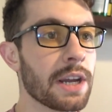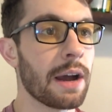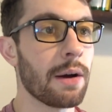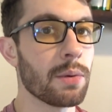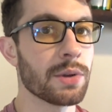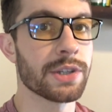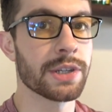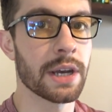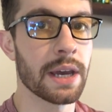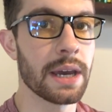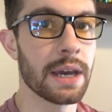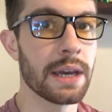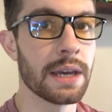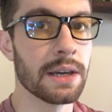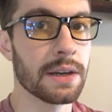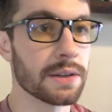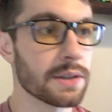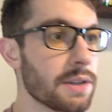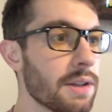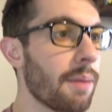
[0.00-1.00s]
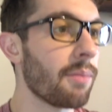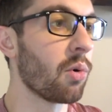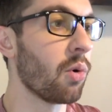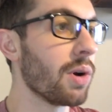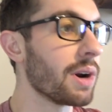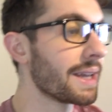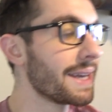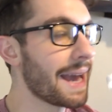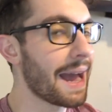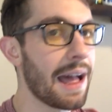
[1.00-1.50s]
thing I would say is number
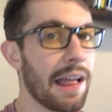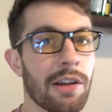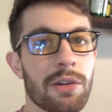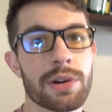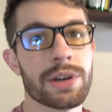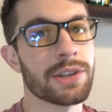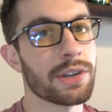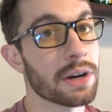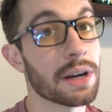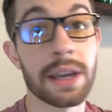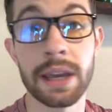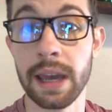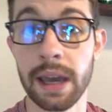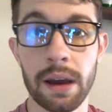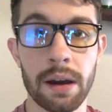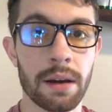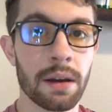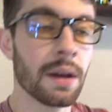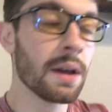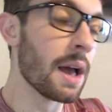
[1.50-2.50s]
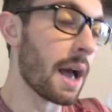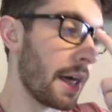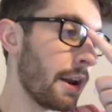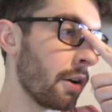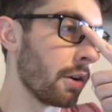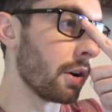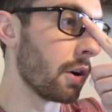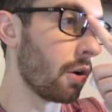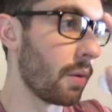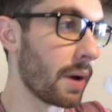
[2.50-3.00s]
one, calories are king. I
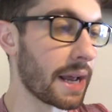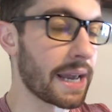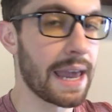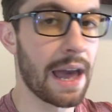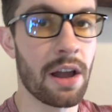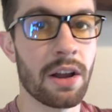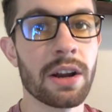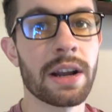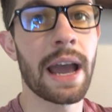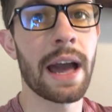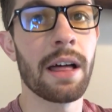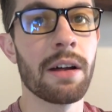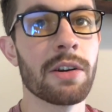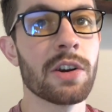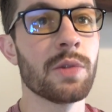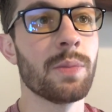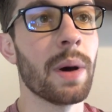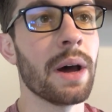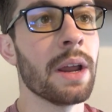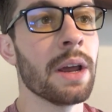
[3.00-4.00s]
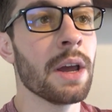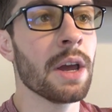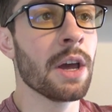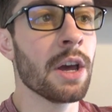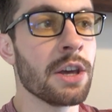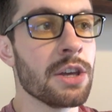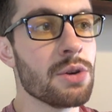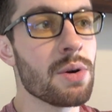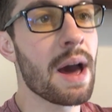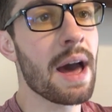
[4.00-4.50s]
know you don't want to count your calories, but
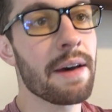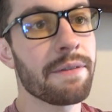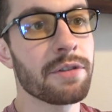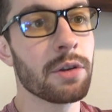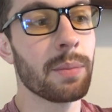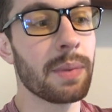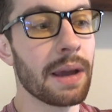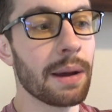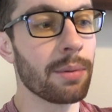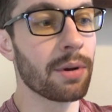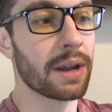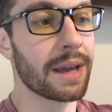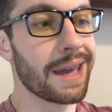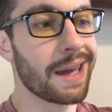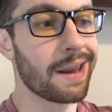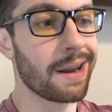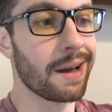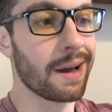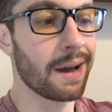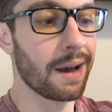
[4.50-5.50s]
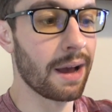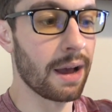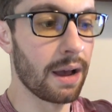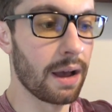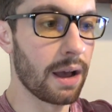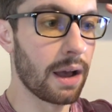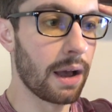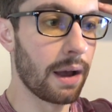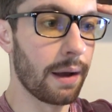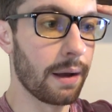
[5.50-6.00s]
you have to be able to get a,
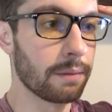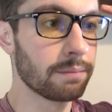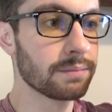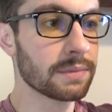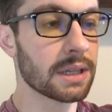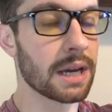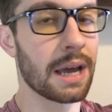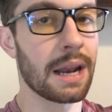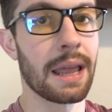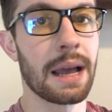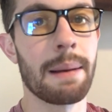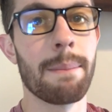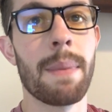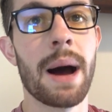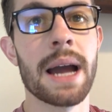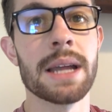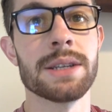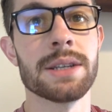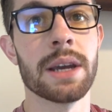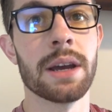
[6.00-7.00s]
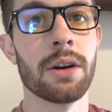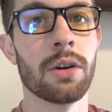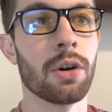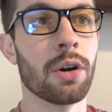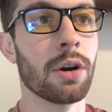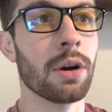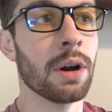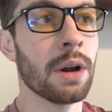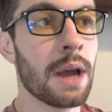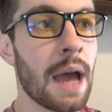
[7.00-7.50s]
a kind of like a mindset
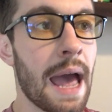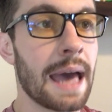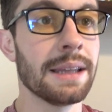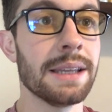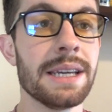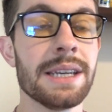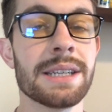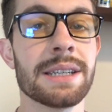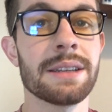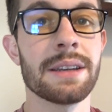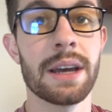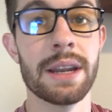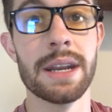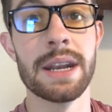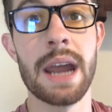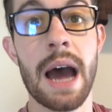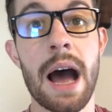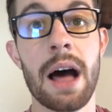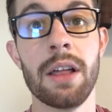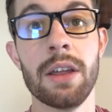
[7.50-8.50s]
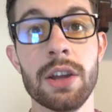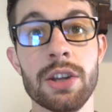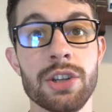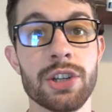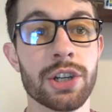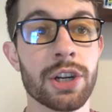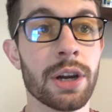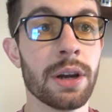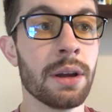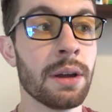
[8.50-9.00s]
or at least a
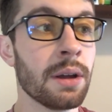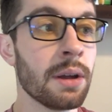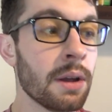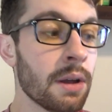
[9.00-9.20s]
knowledge